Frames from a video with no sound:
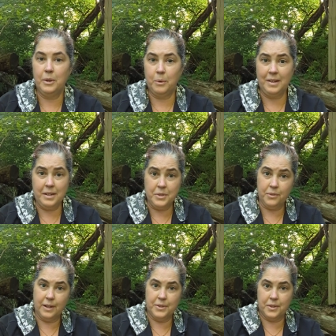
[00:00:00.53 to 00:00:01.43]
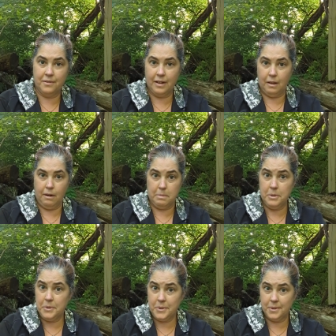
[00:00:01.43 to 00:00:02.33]
Greetings, friends and fellow
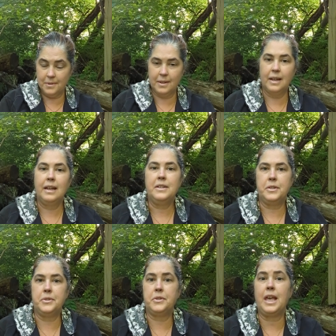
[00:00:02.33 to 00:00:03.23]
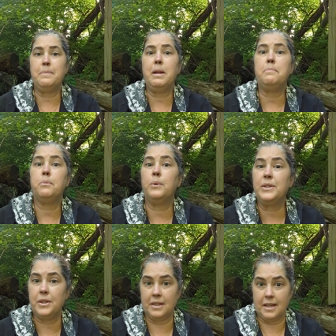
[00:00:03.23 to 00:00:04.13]
rebels. Since it's come up
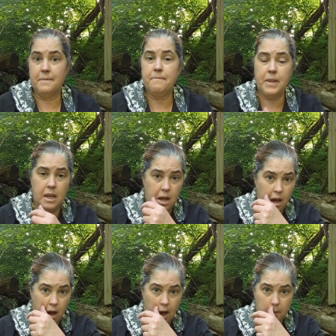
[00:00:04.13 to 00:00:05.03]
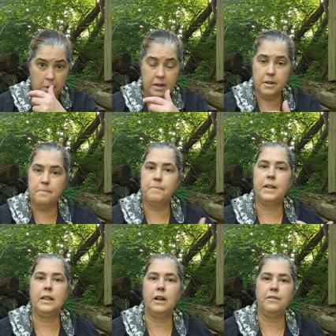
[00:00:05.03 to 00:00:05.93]
recently, I want to
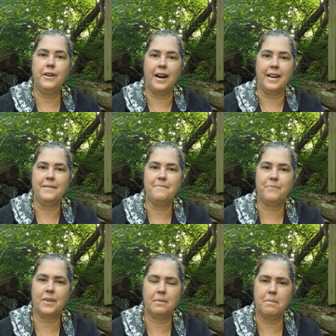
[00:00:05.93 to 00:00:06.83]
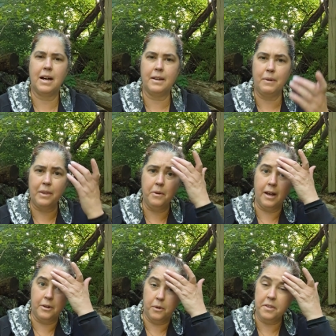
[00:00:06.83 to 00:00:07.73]
clarify my rather
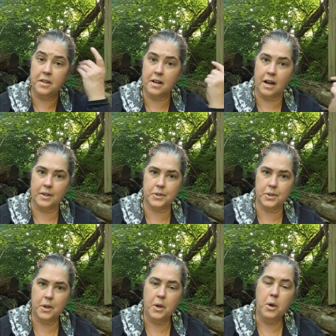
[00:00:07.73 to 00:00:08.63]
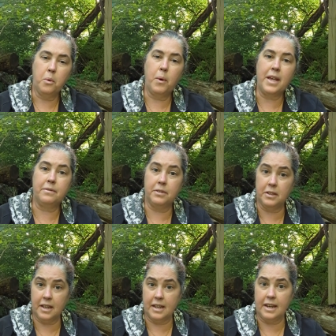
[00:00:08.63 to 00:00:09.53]
unorthodox way of
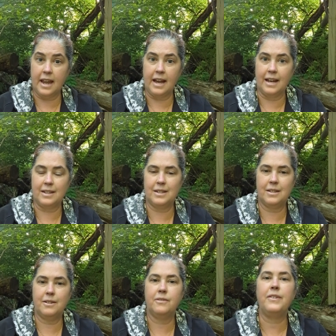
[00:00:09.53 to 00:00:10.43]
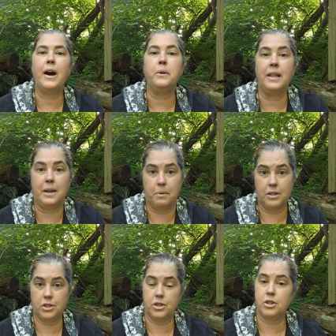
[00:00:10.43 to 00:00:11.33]
looking at foul
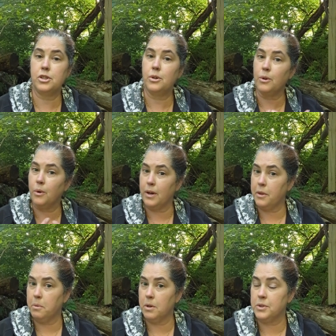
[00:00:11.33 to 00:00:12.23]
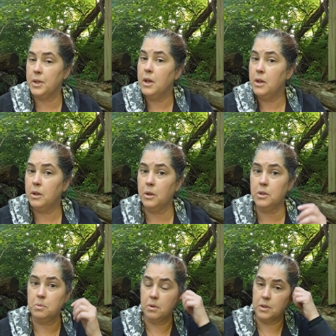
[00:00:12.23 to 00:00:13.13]
language, or in other words,
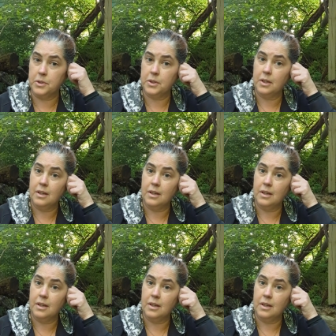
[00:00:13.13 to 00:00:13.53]
curse words,